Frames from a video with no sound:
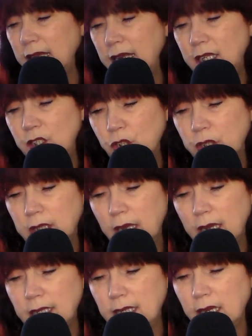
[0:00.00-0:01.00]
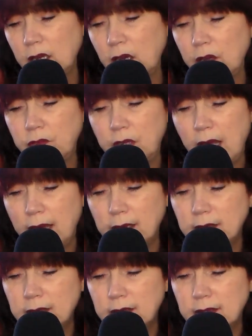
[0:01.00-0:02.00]
He took the idea of
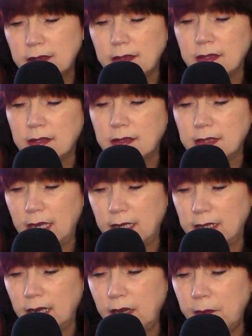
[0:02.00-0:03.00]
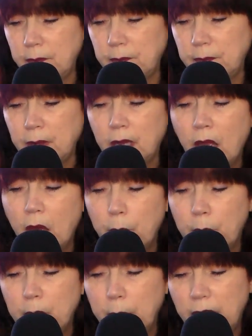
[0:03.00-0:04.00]
Nast's Santa,
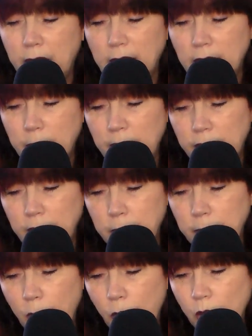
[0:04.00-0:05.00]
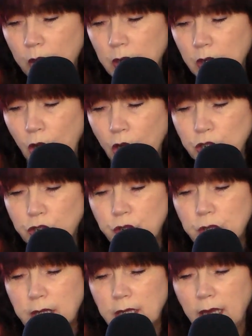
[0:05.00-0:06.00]
but made him even more larger
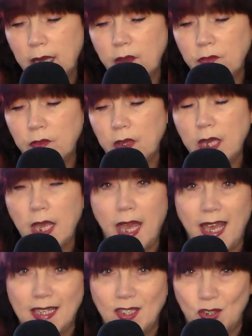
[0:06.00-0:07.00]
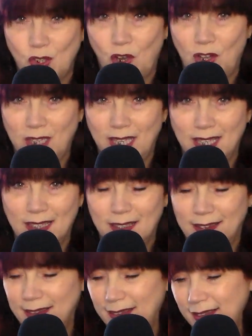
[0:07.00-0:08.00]
than life and jolly.
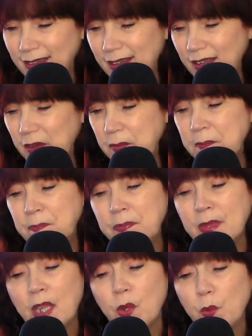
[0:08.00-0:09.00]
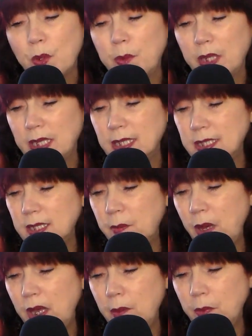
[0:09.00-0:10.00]
Replaced the
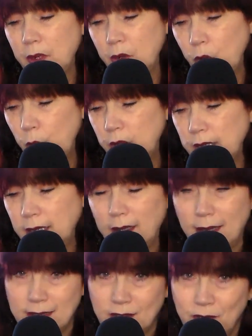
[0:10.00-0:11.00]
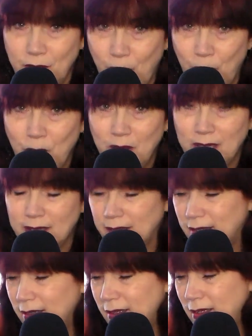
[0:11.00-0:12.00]
pipe with a glass of Coke
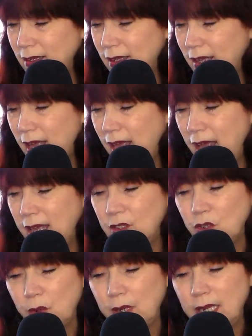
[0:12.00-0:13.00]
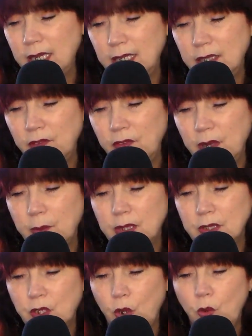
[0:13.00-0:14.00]
and created the
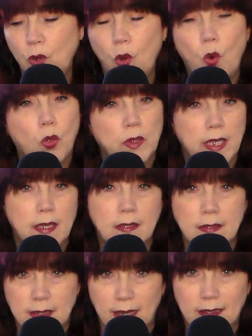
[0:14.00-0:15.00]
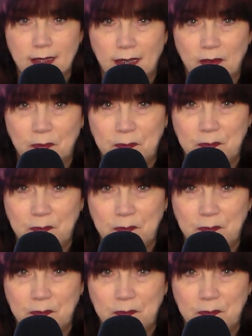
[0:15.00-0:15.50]
famous Coke holding Santa.